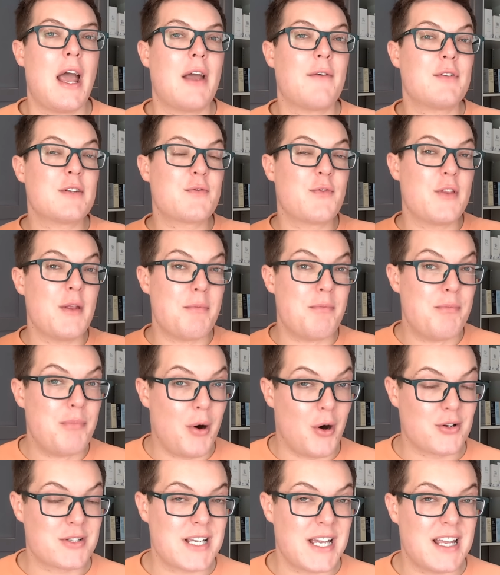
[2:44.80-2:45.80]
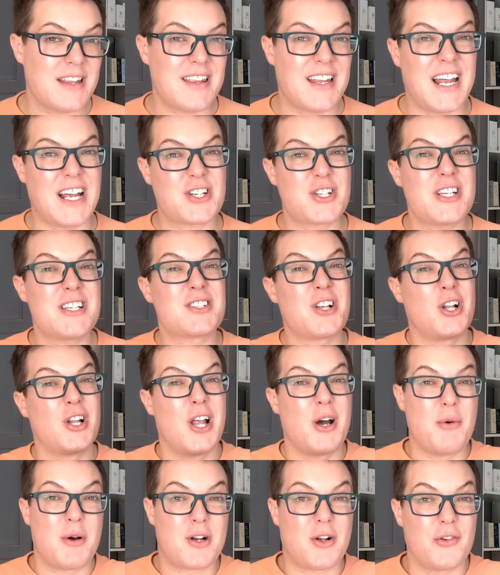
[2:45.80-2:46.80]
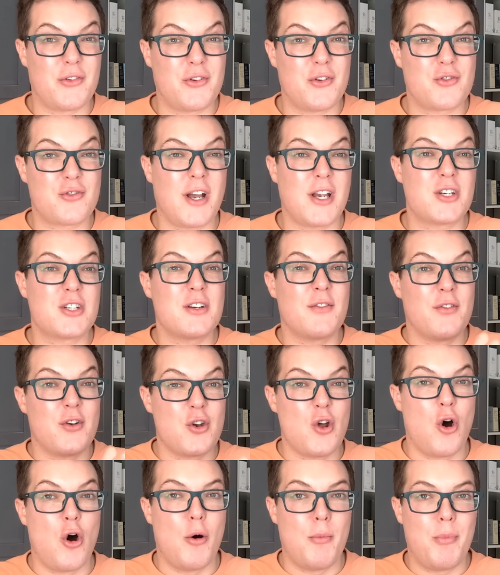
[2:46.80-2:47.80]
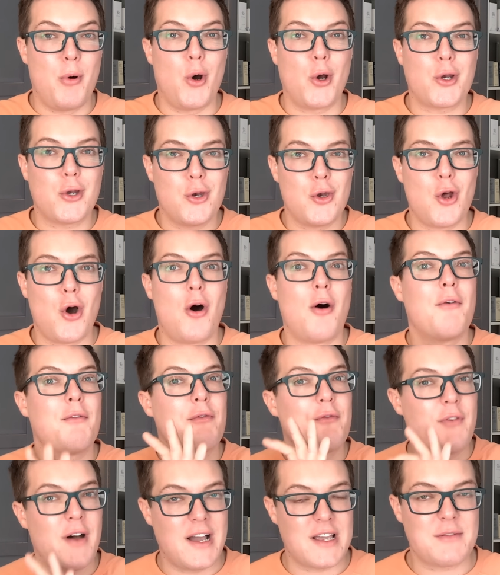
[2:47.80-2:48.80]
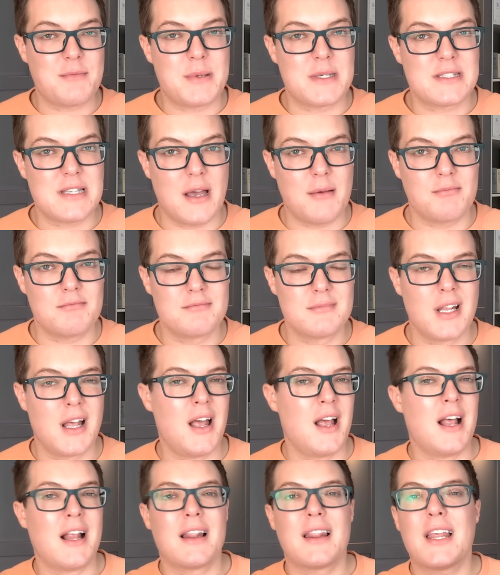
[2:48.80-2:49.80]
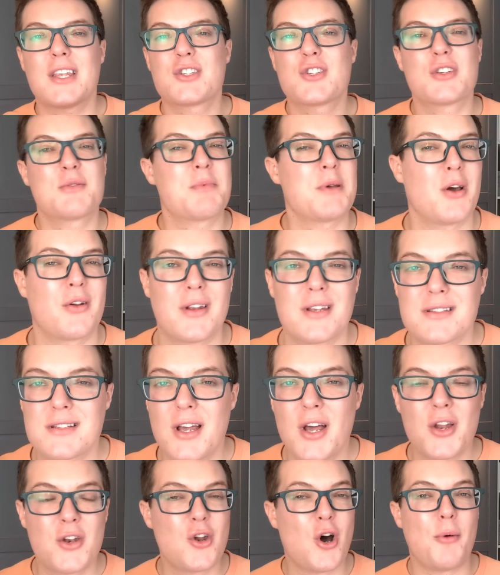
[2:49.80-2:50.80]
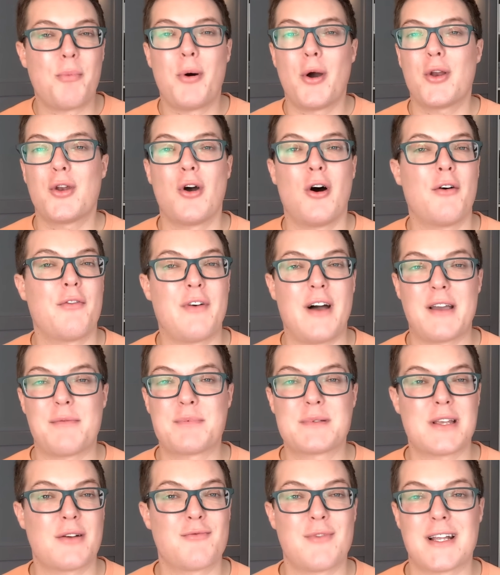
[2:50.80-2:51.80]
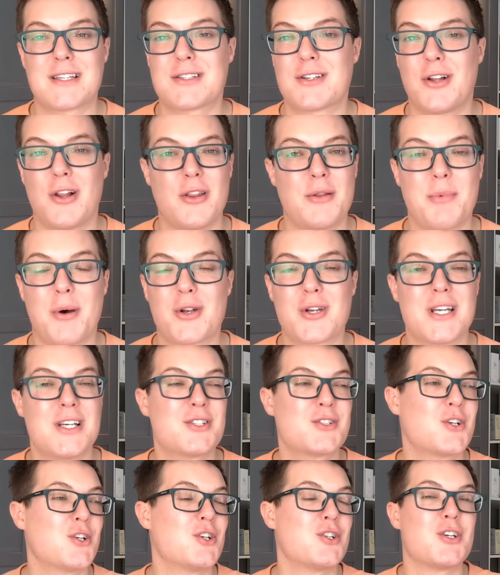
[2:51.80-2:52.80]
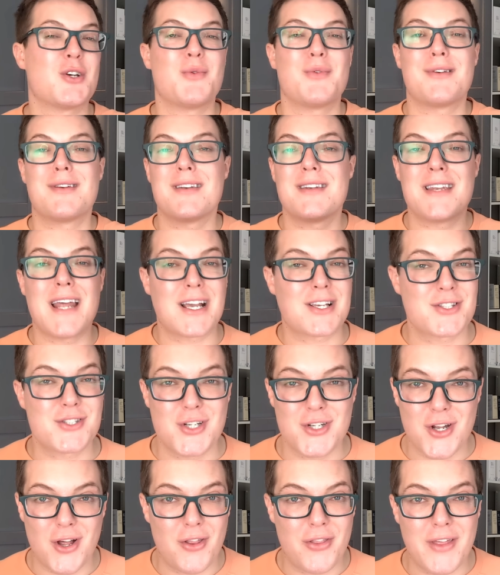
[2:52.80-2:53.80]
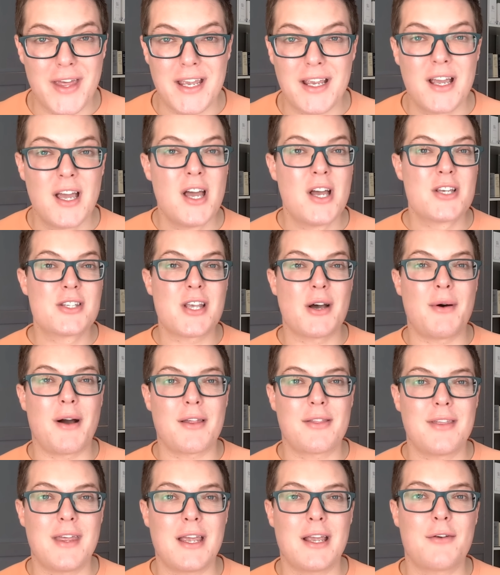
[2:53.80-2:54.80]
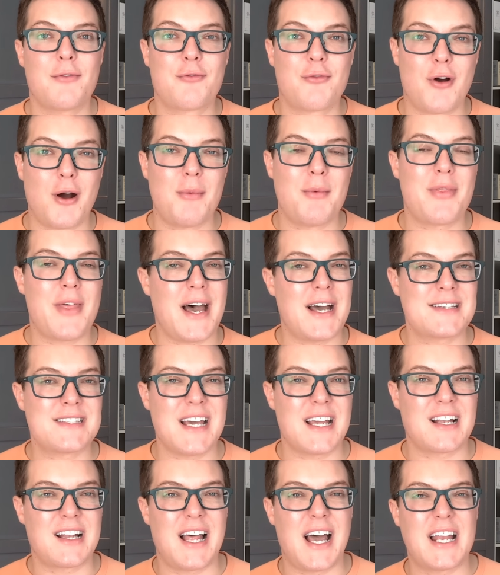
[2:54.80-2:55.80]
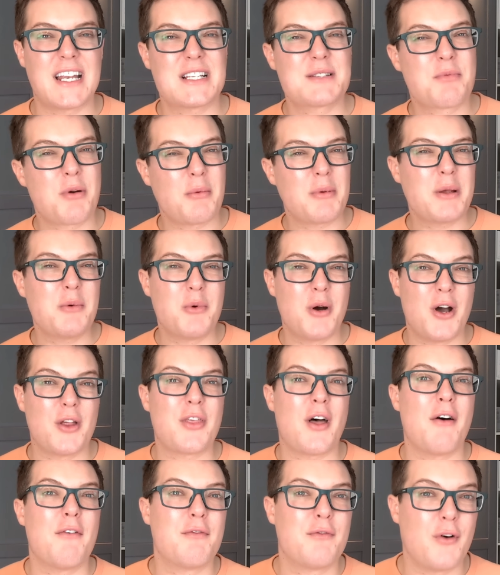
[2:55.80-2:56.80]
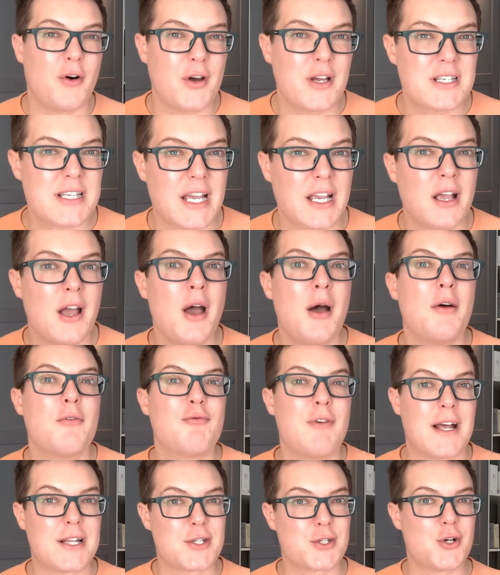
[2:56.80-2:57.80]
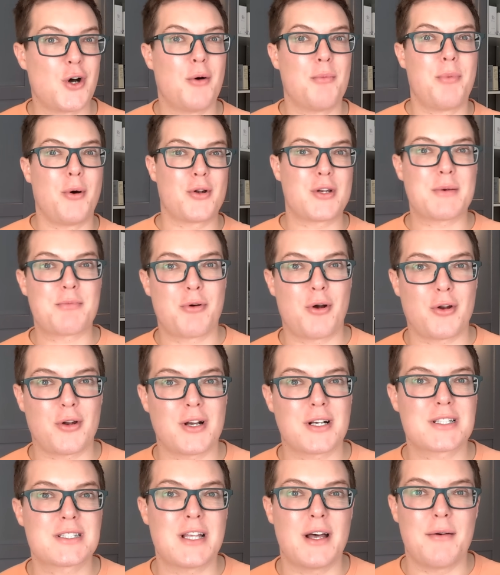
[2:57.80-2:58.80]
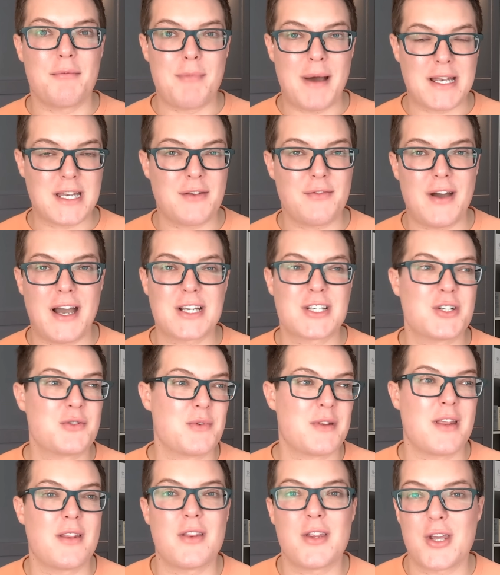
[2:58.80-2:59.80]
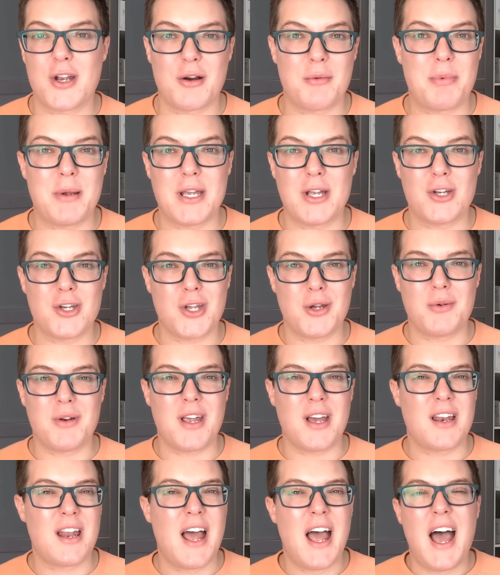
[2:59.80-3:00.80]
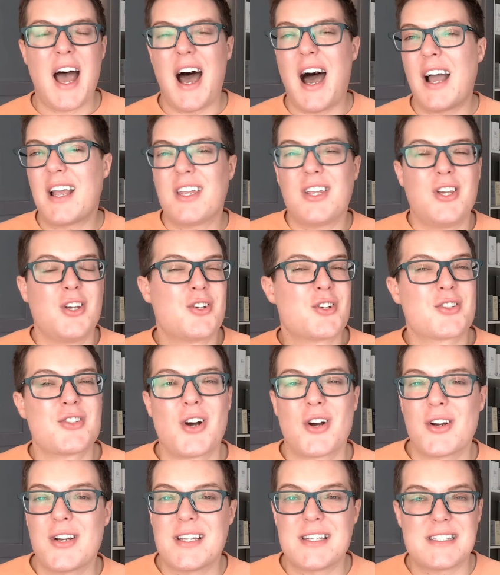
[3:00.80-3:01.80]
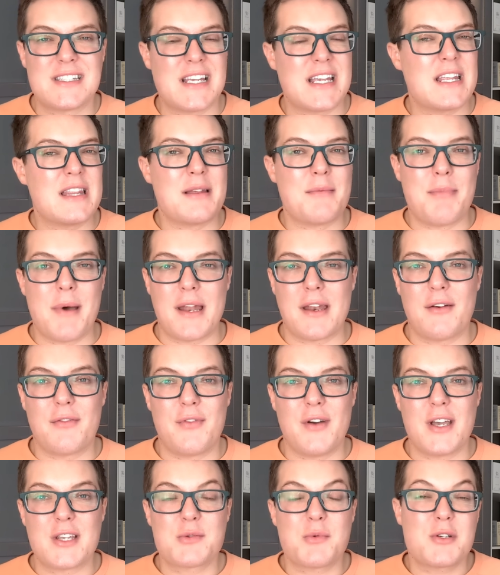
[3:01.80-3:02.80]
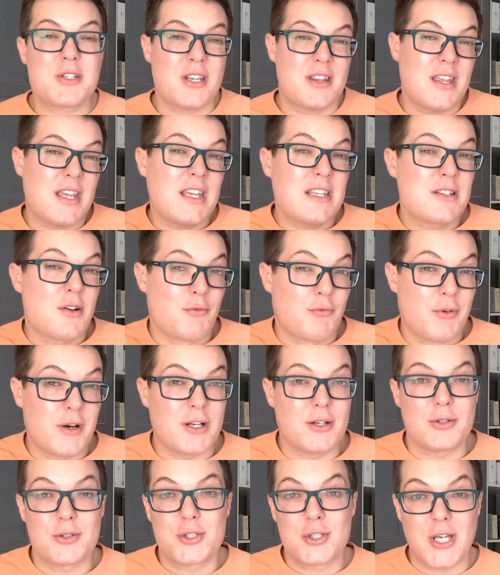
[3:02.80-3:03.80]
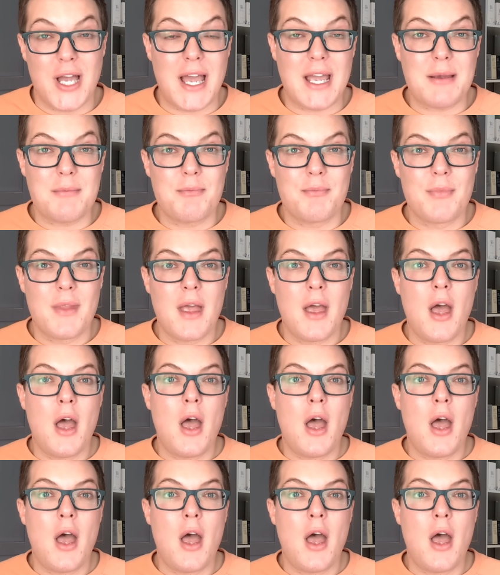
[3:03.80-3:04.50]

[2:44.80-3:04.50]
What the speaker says: If it's for the body, then actually it's a lower concentration of 0.05%. Let's just be honest, 0.05% retinol on the body is going to do next to nothing. So I think from that deadline, it's probably worth avoiding retinol body products that are manufactured within the European Union. You're just not going to see the benefits, which I think is a real shame.